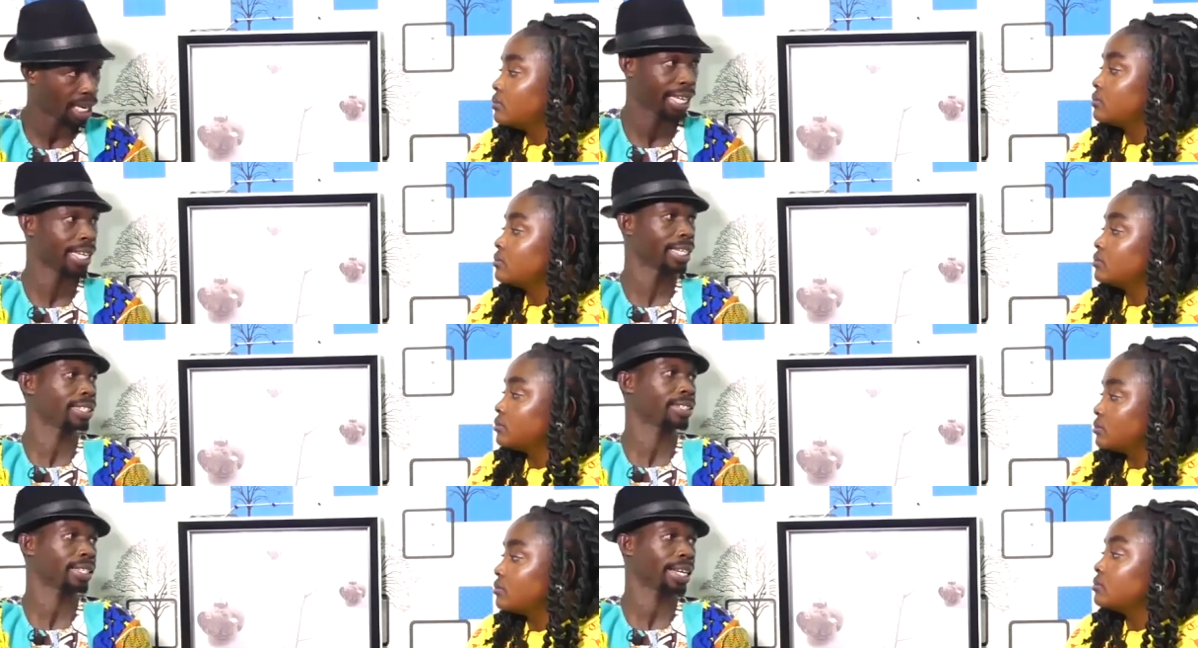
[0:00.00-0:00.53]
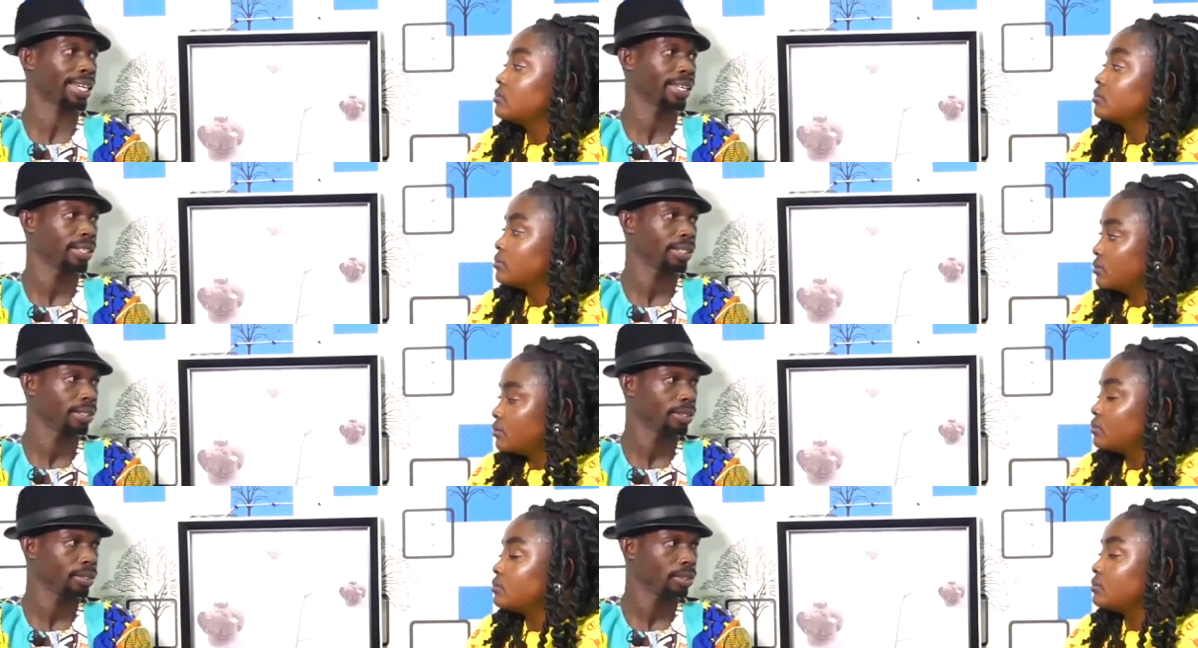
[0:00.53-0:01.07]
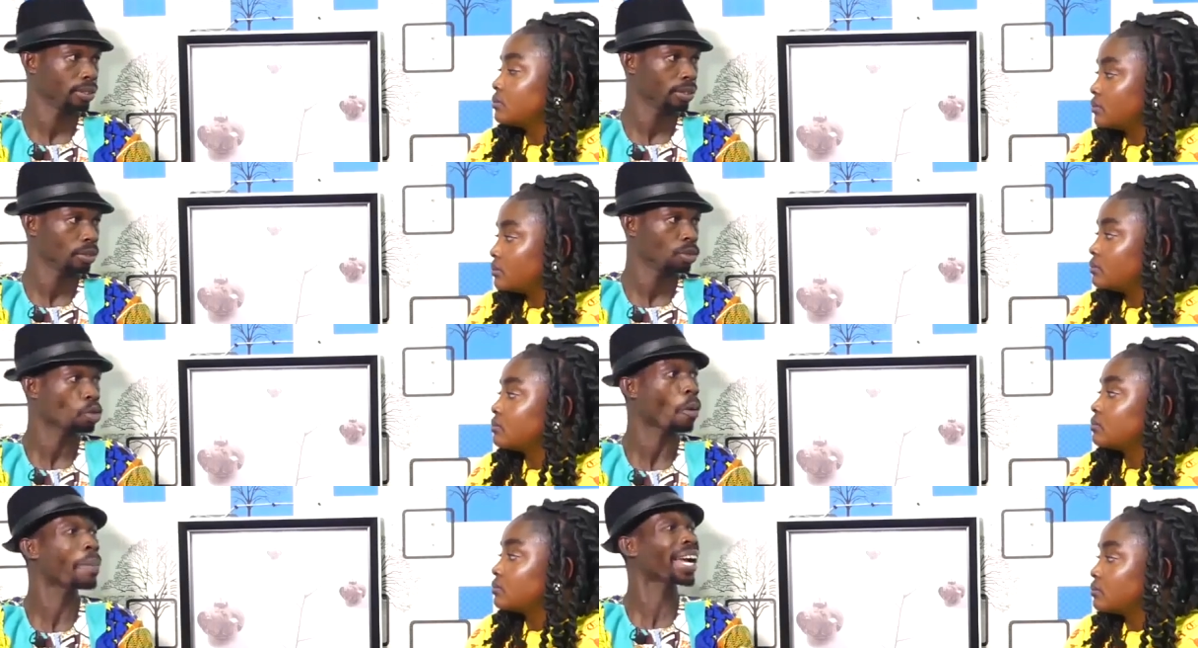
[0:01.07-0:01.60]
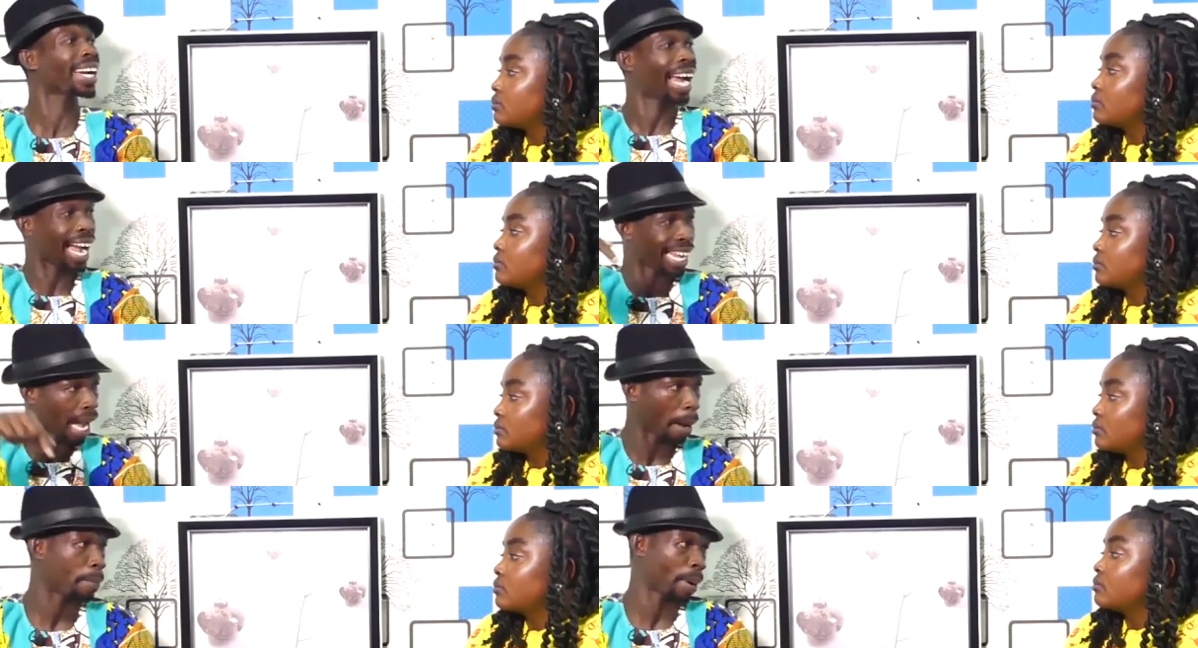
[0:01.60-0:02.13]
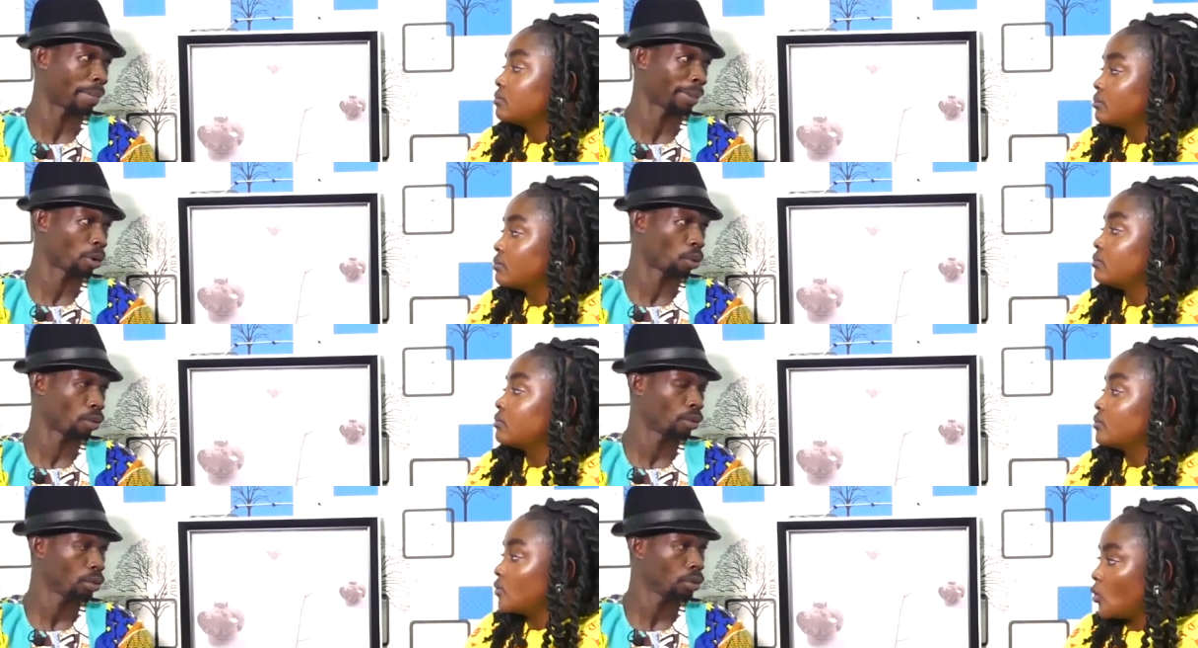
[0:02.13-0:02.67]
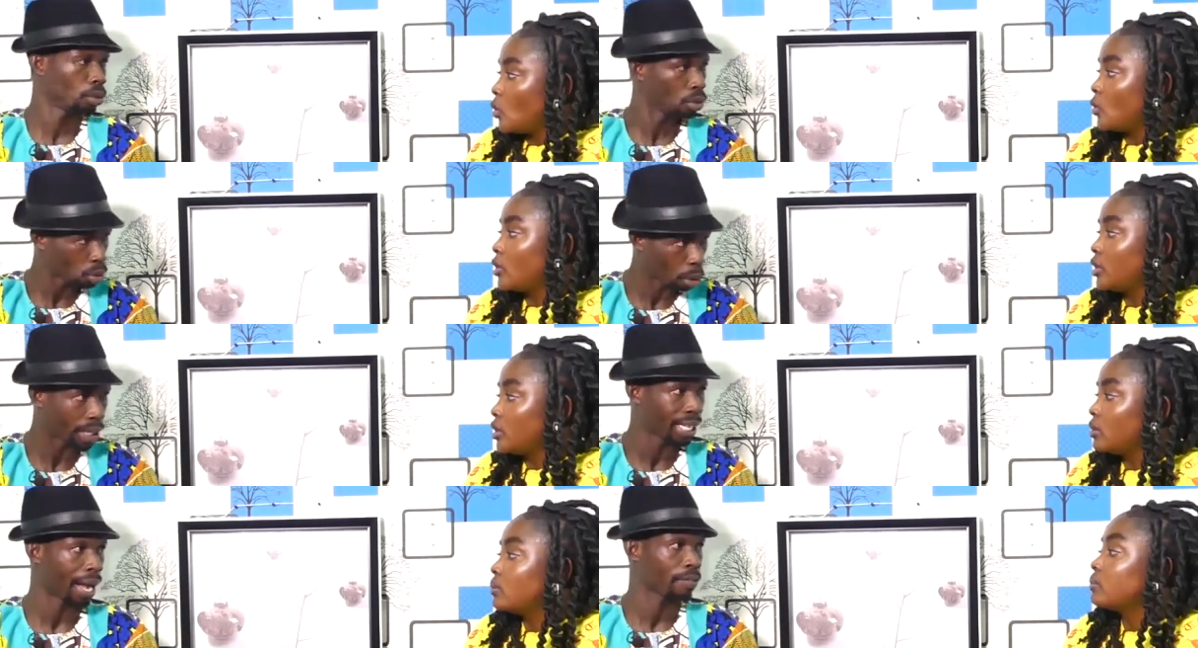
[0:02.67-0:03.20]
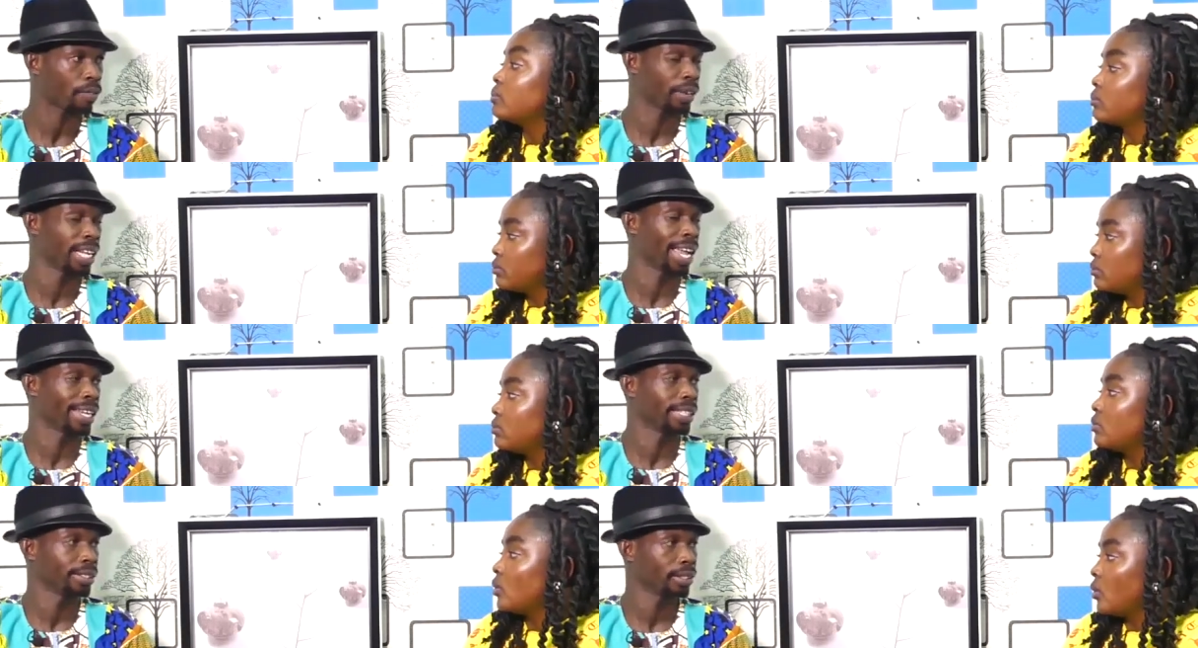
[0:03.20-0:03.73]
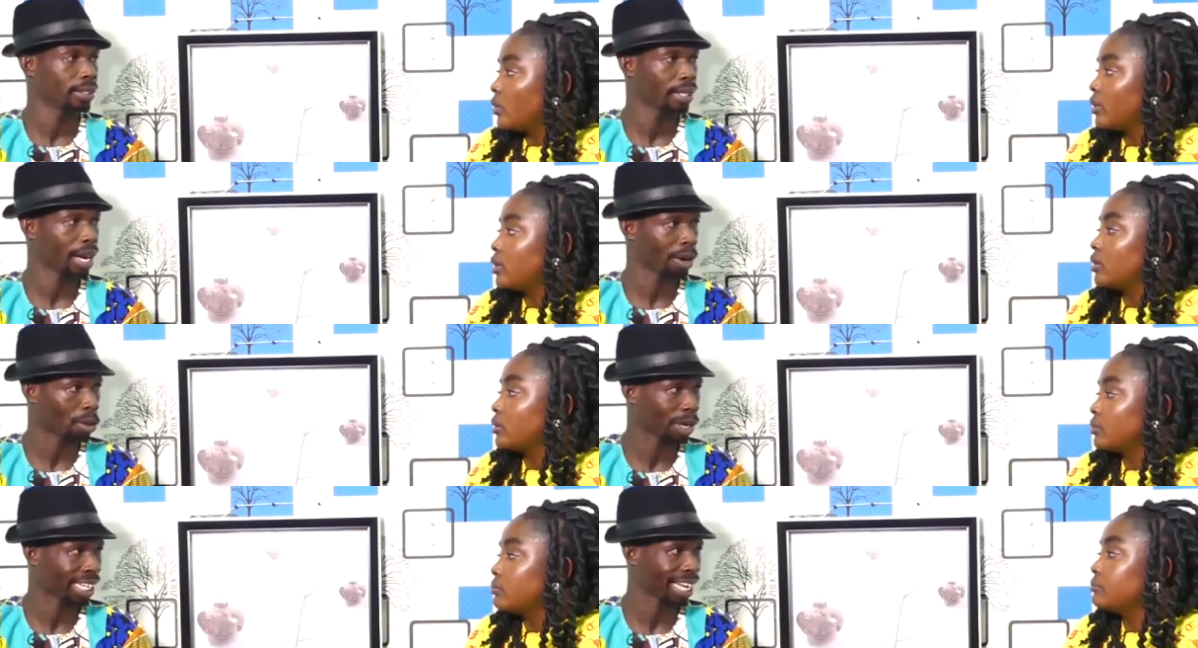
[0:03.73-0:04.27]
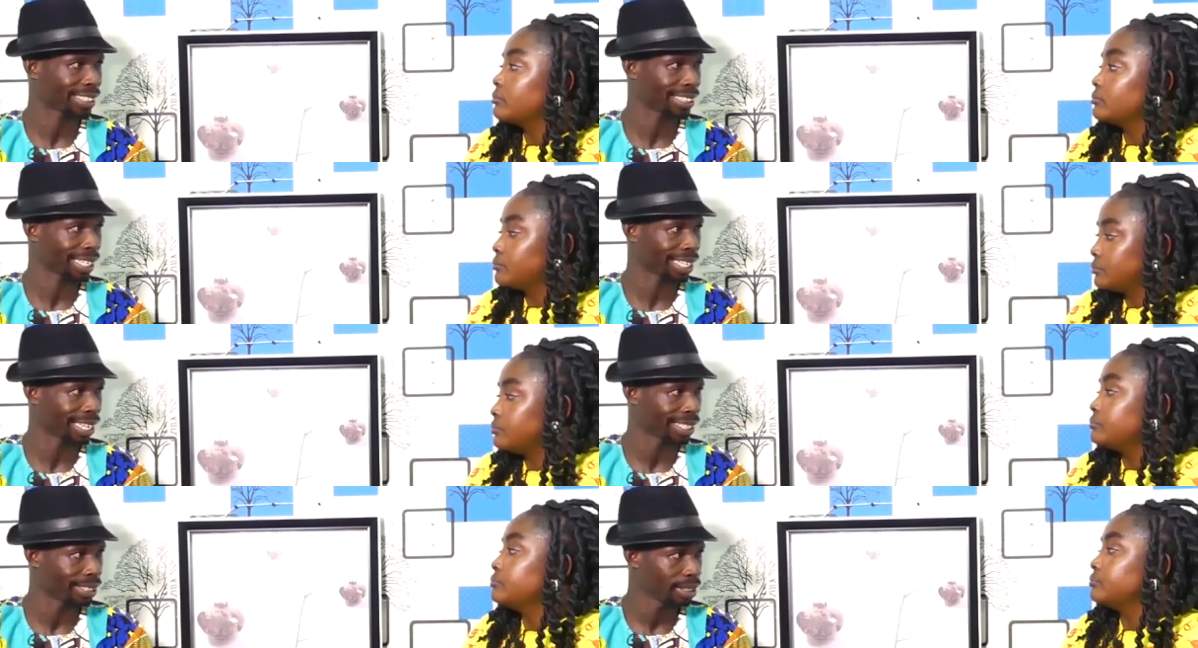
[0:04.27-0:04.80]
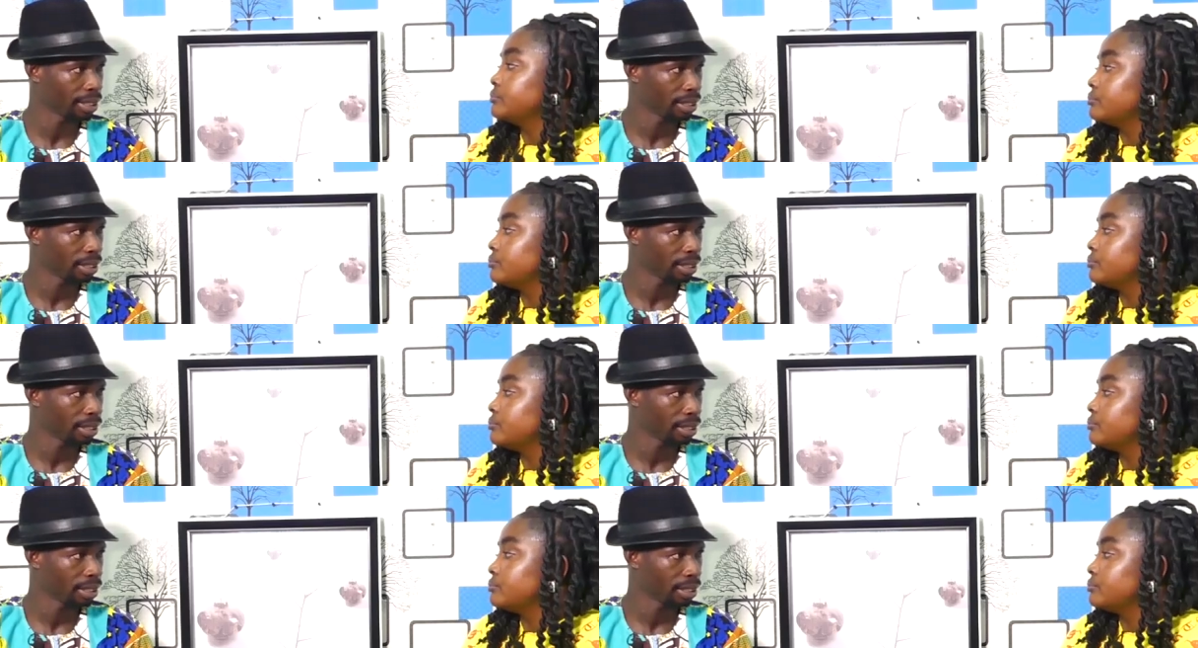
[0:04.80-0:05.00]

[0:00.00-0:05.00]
Speaker 1: na ye nsere no be kaya apam no no dia free and no dia cheye